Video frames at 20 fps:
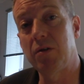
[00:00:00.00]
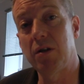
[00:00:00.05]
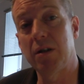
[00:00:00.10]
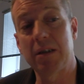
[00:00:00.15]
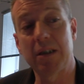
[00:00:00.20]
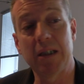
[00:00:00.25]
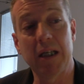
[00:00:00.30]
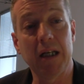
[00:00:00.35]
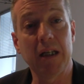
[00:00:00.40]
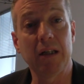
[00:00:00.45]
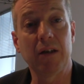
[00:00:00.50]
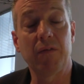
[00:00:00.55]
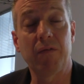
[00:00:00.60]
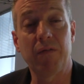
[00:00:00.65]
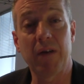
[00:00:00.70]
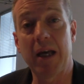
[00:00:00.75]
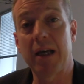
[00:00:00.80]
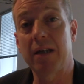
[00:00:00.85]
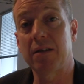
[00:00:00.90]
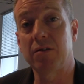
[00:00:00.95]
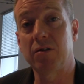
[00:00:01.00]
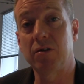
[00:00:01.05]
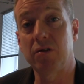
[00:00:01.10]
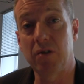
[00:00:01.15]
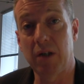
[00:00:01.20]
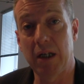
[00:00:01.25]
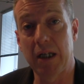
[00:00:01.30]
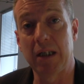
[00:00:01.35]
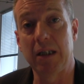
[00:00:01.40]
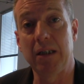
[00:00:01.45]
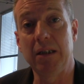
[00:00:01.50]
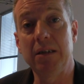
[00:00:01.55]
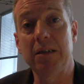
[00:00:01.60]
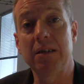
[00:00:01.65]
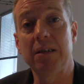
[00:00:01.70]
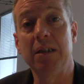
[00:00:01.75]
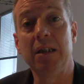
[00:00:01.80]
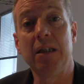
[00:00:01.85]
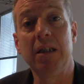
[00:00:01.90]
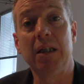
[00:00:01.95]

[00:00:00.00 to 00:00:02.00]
just getting the facts straight.